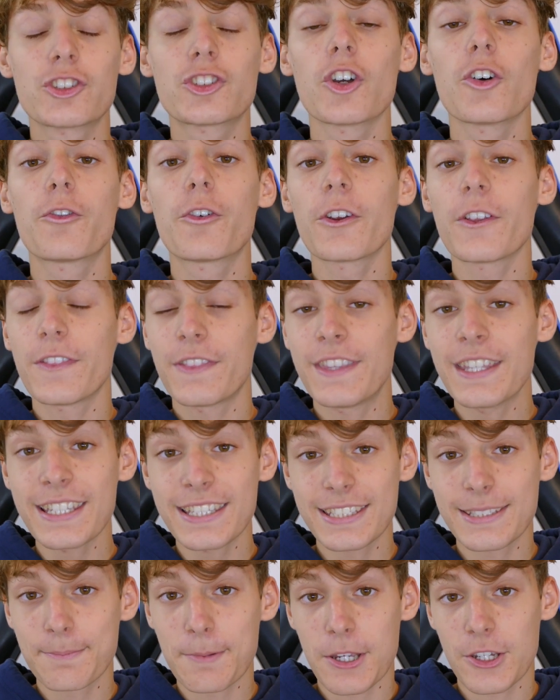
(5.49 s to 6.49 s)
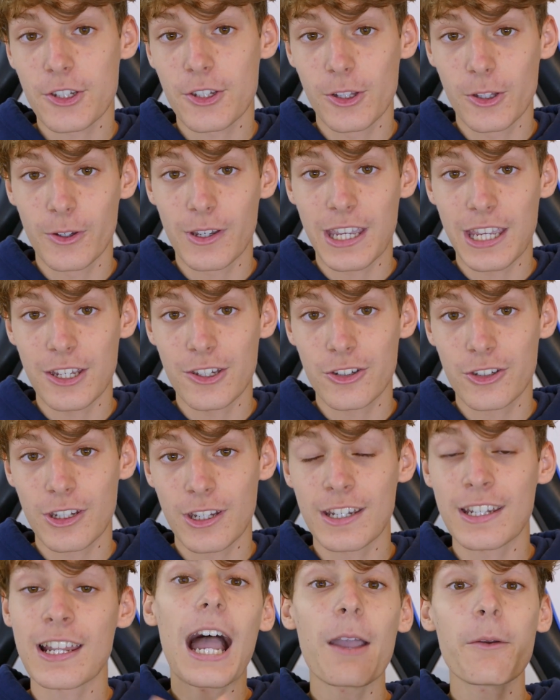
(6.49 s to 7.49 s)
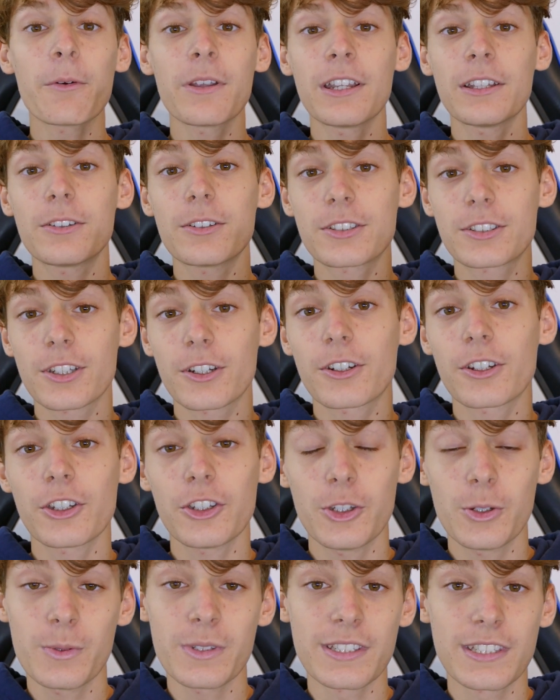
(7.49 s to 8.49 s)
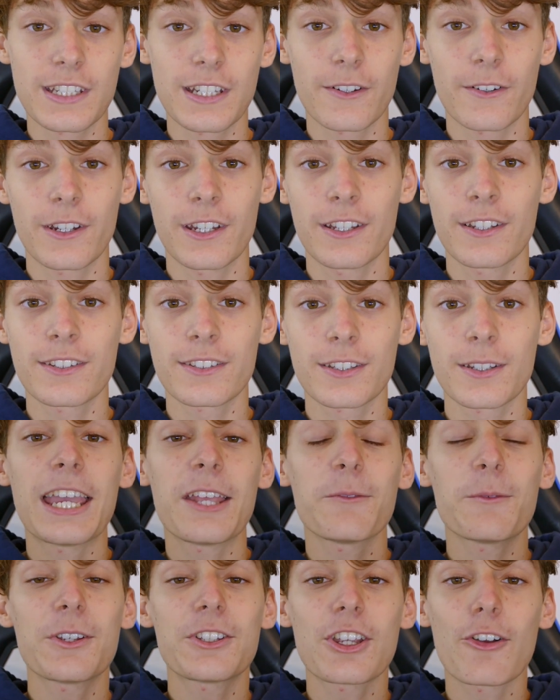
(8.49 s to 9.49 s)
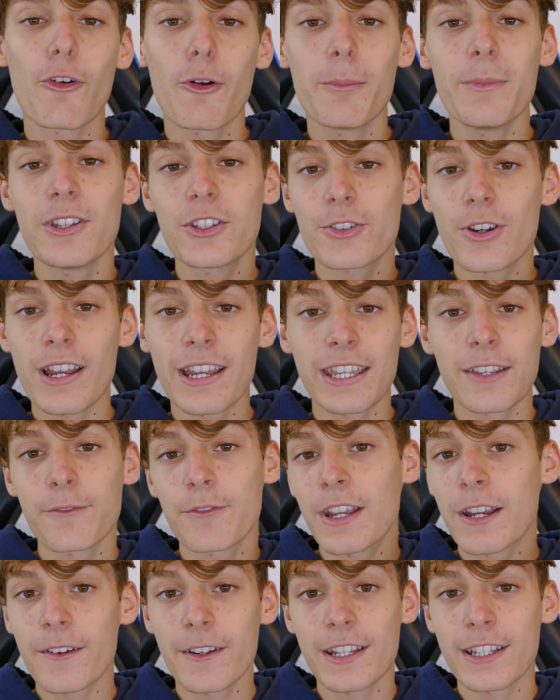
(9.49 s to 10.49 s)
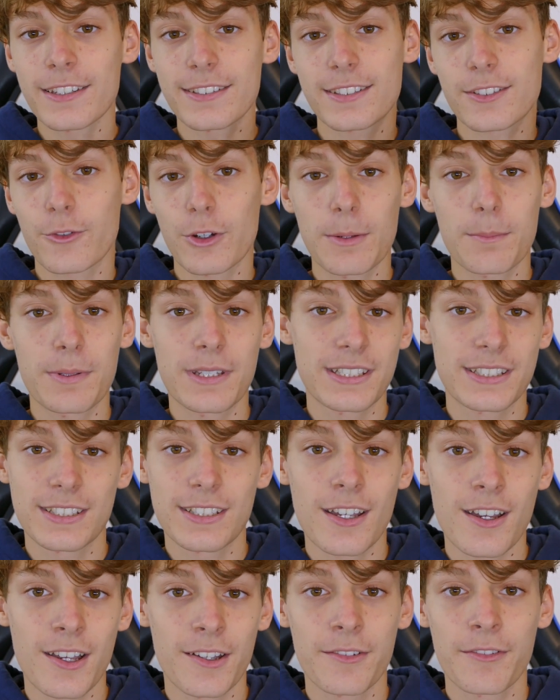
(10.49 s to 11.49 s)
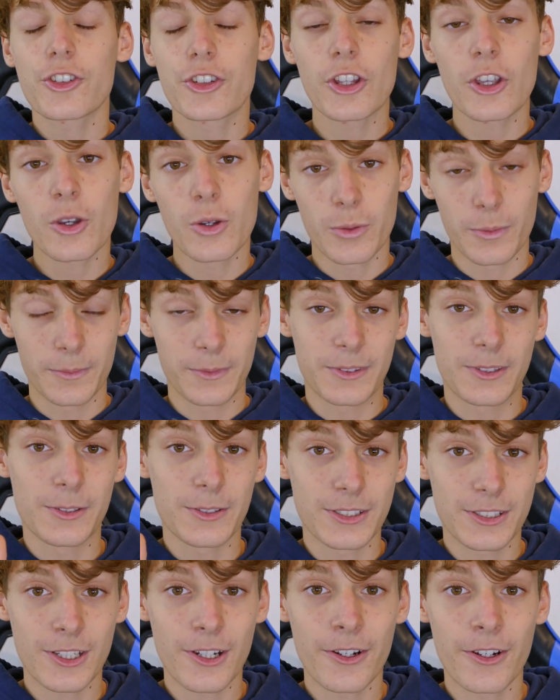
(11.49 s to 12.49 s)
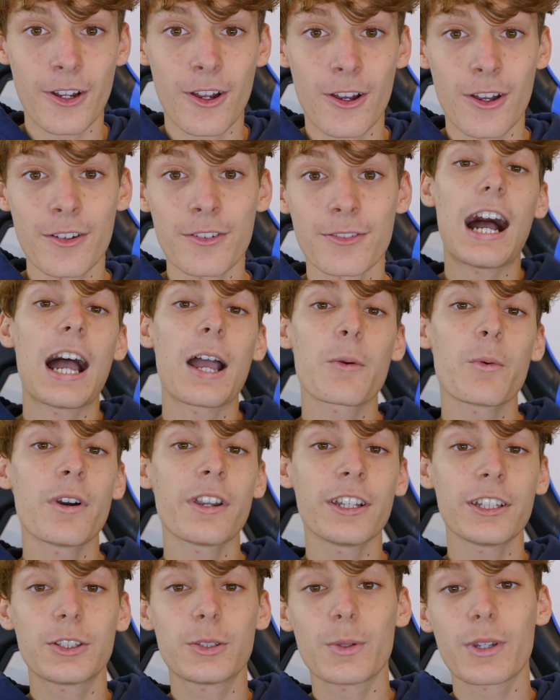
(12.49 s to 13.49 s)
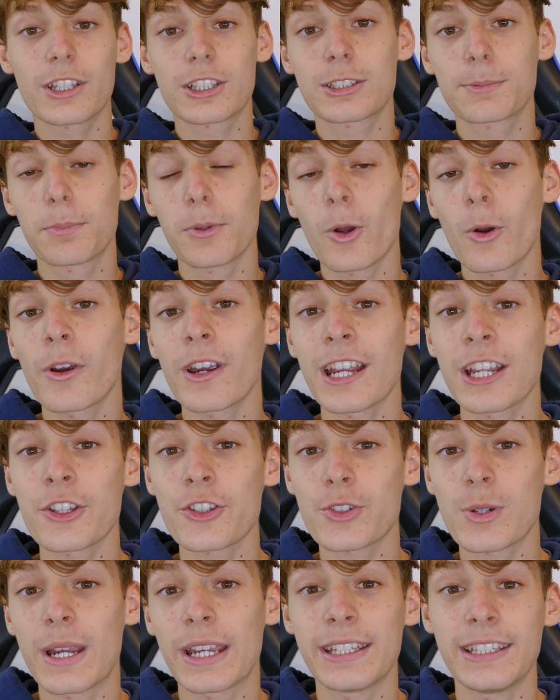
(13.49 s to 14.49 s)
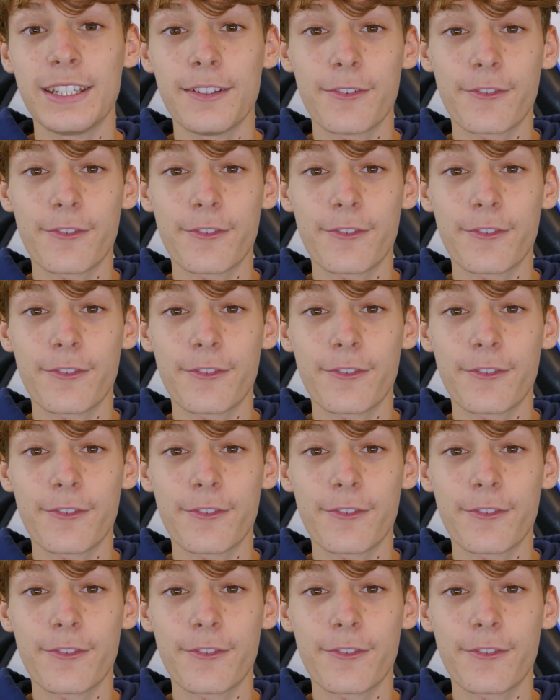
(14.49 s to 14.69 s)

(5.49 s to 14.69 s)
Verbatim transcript: So for this special occasion, I wanted to start a new series in which I will be trying various creepy stuff. So to start off, I wanted to explore and try the